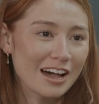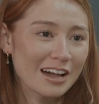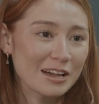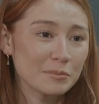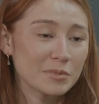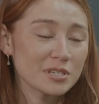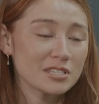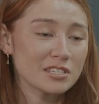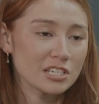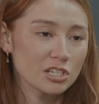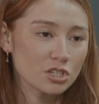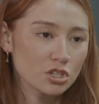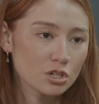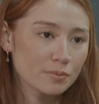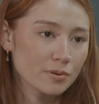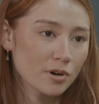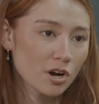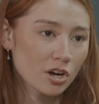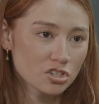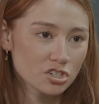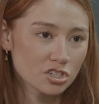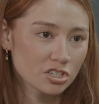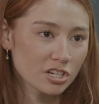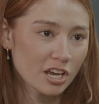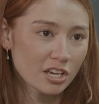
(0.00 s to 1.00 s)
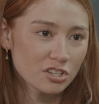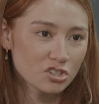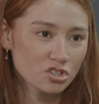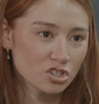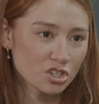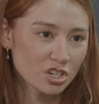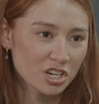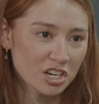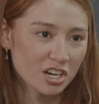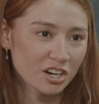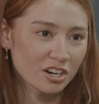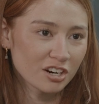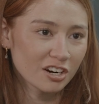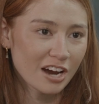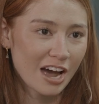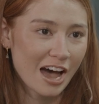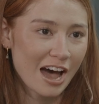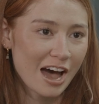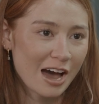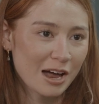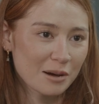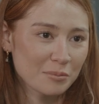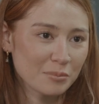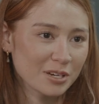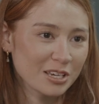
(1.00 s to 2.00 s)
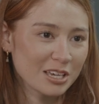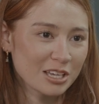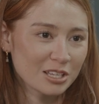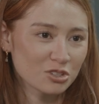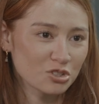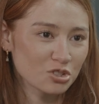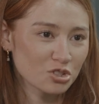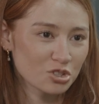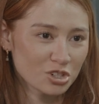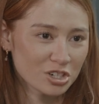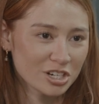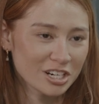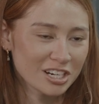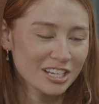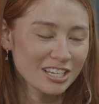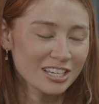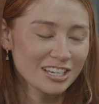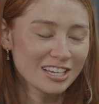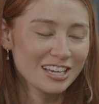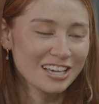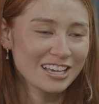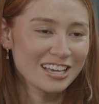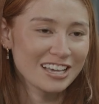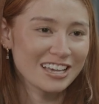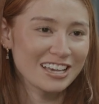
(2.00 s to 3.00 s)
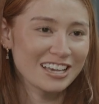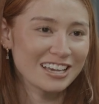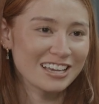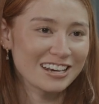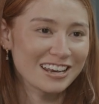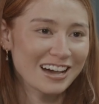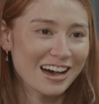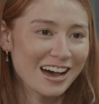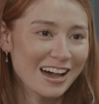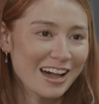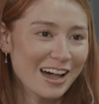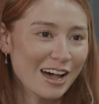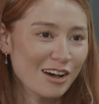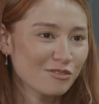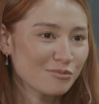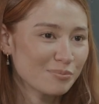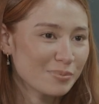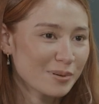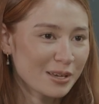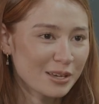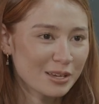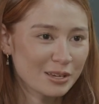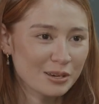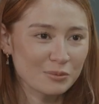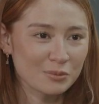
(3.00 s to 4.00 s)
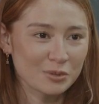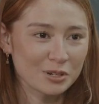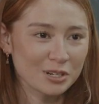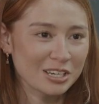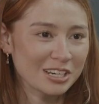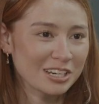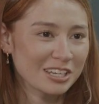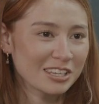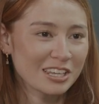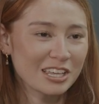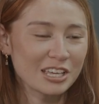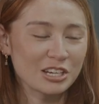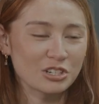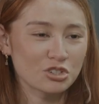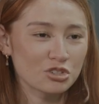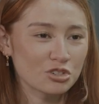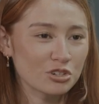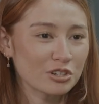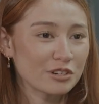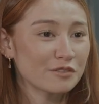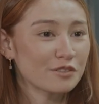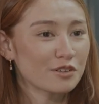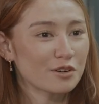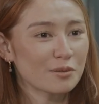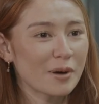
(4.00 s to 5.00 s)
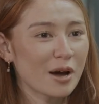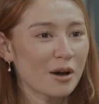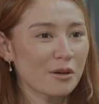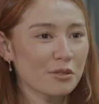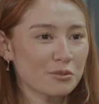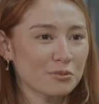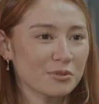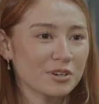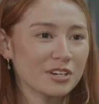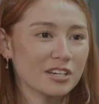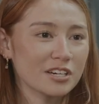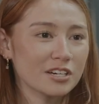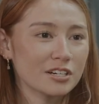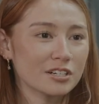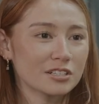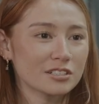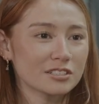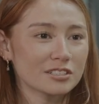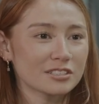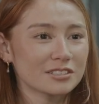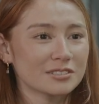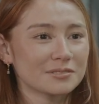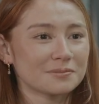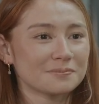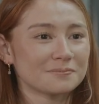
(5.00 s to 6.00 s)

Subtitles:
I'm a senior project engineer at McKinstry, and I have been working in the industry for about 3 years.